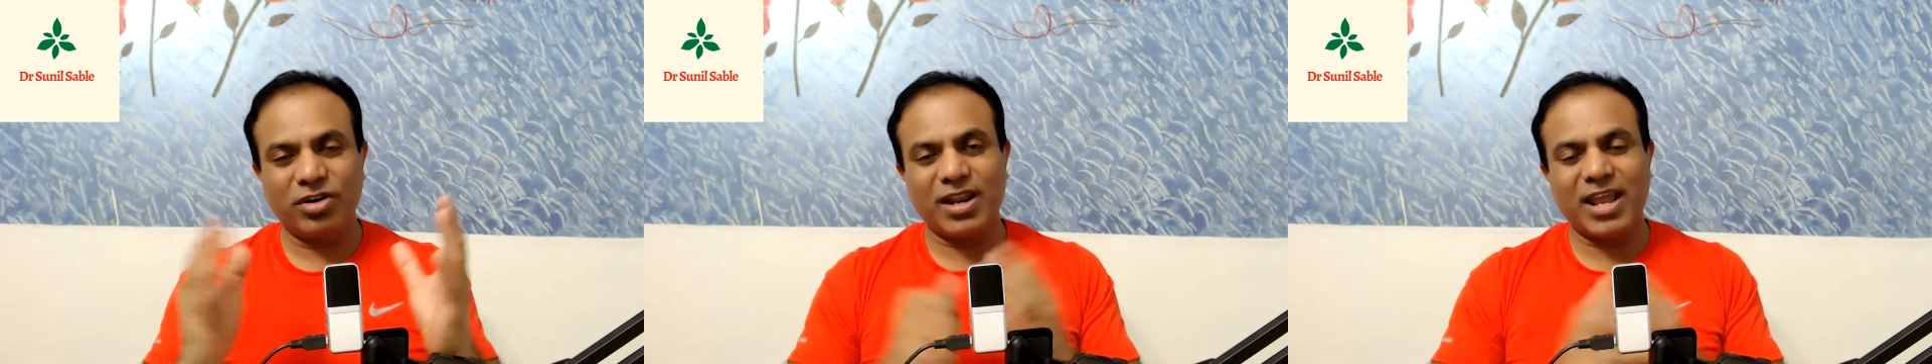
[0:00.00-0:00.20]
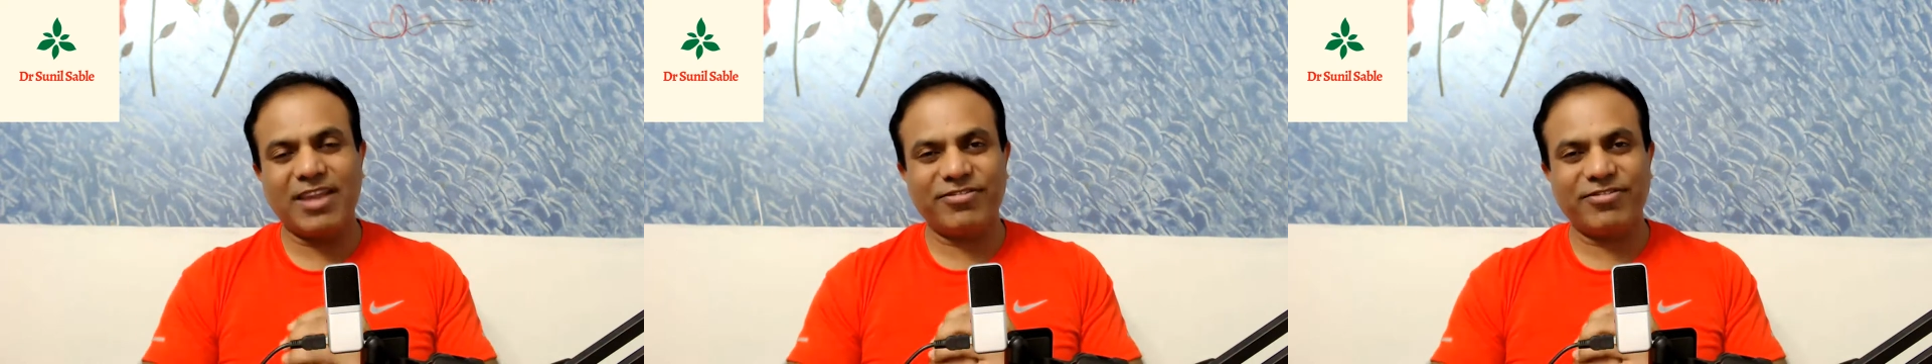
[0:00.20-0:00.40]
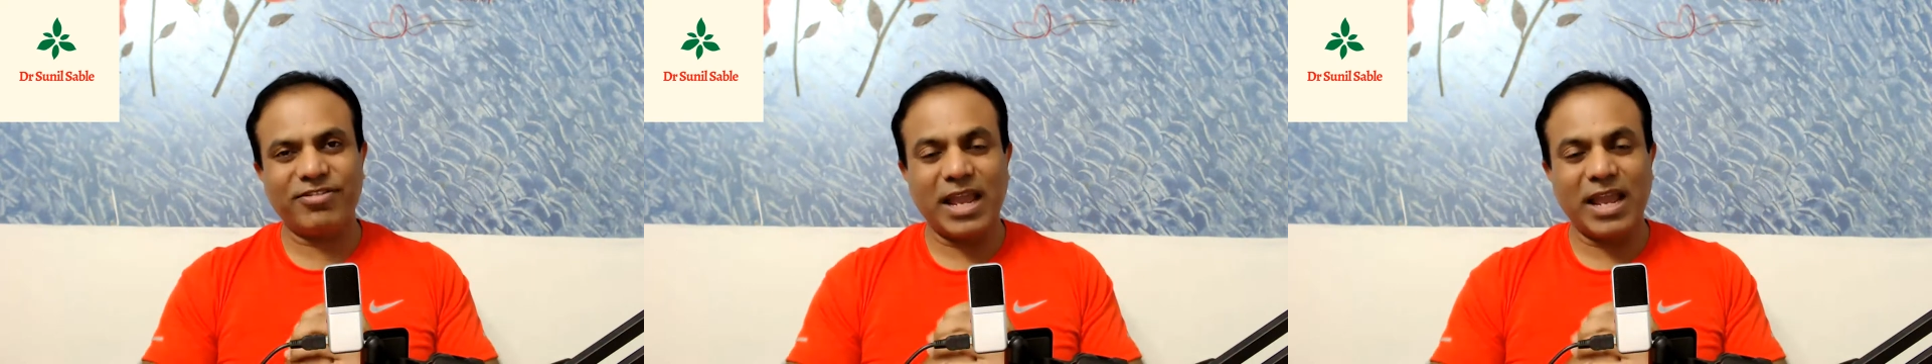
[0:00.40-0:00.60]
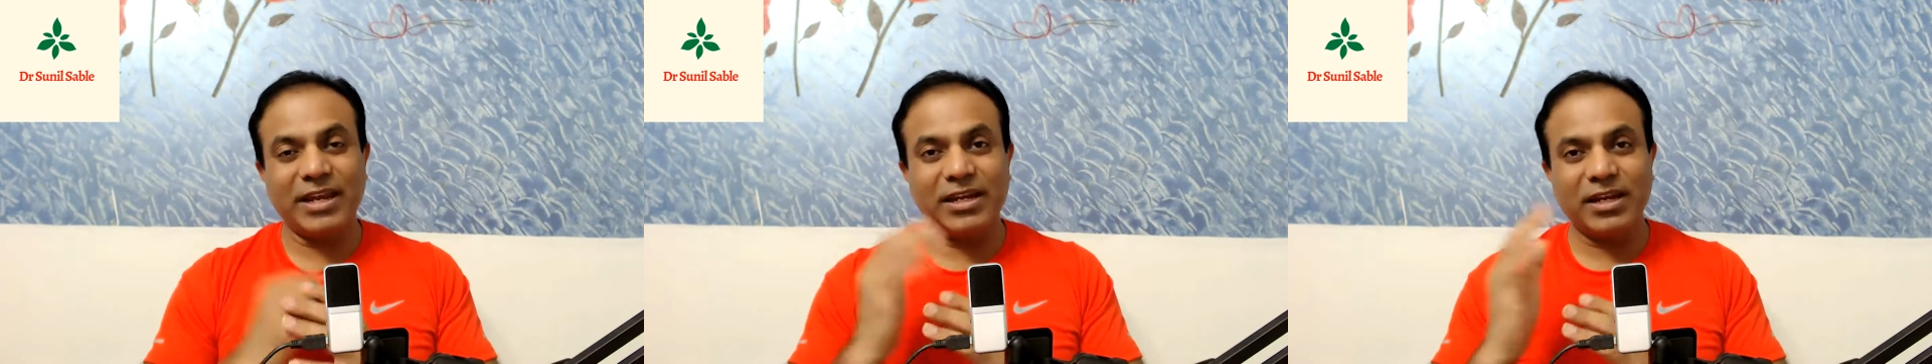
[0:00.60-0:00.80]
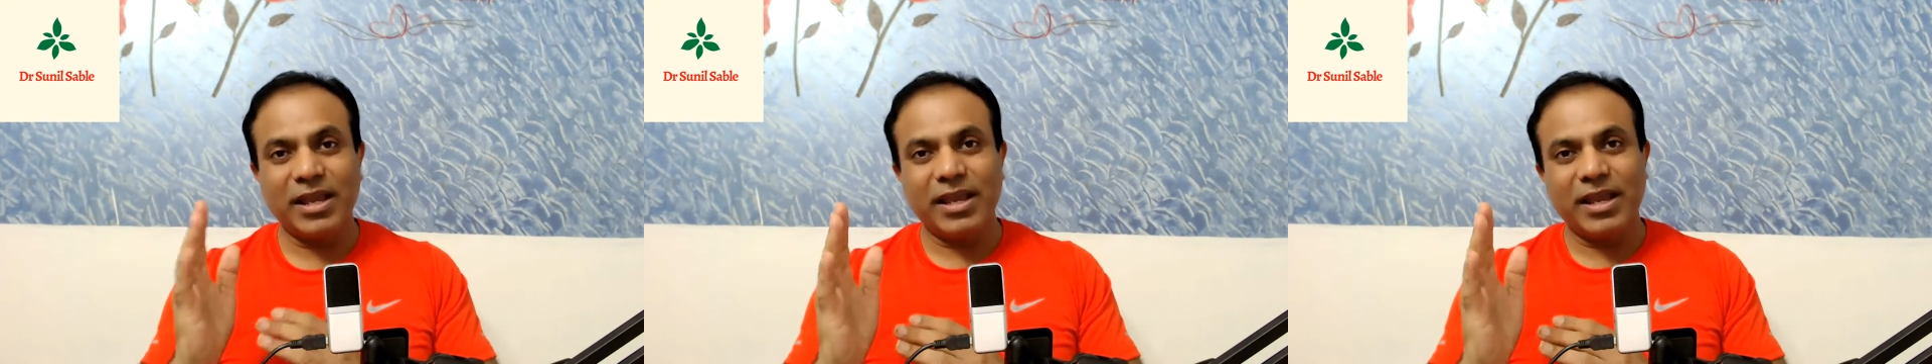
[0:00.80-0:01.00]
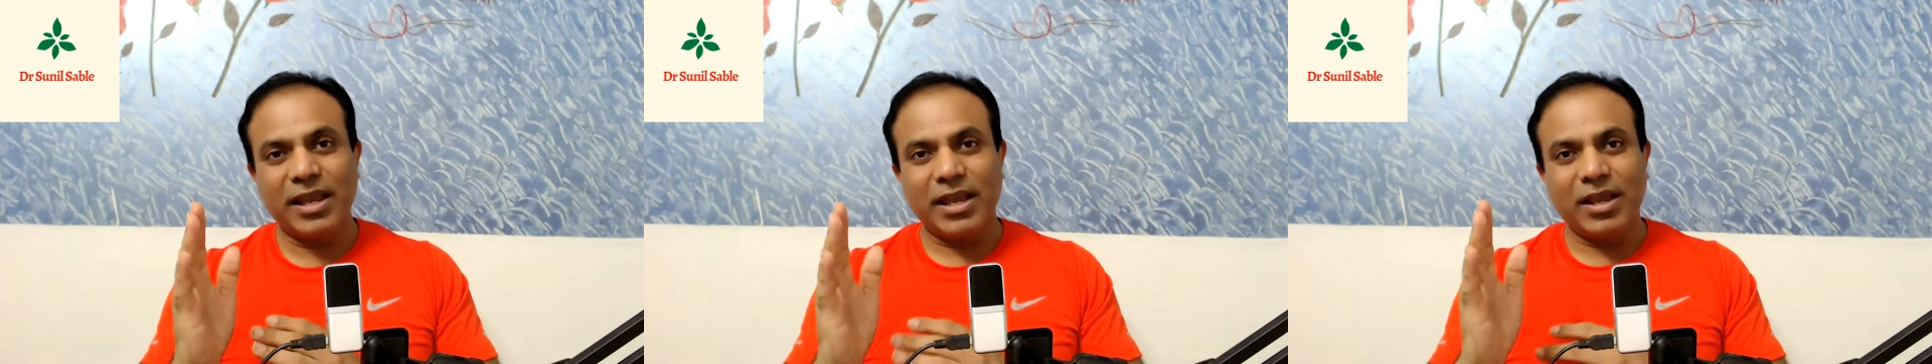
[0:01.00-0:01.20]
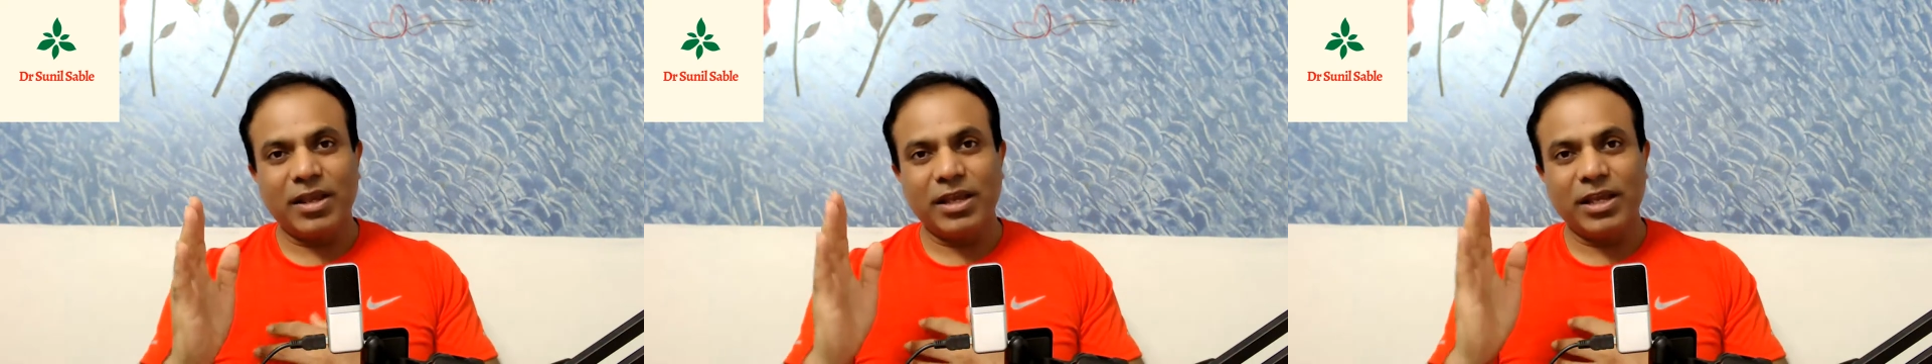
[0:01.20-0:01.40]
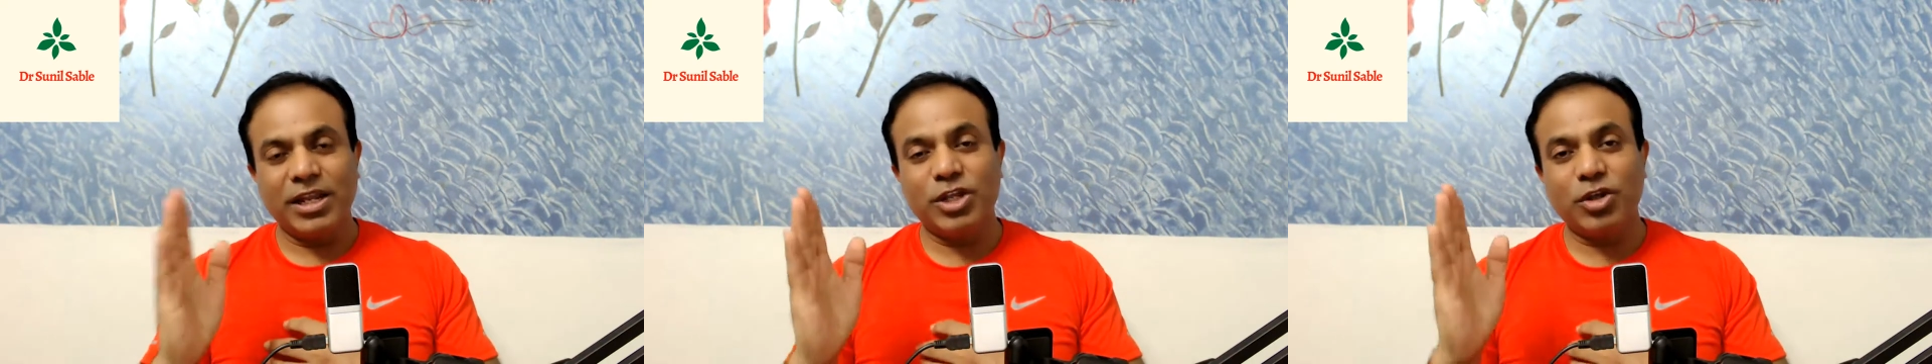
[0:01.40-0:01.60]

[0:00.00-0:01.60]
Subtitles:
life and in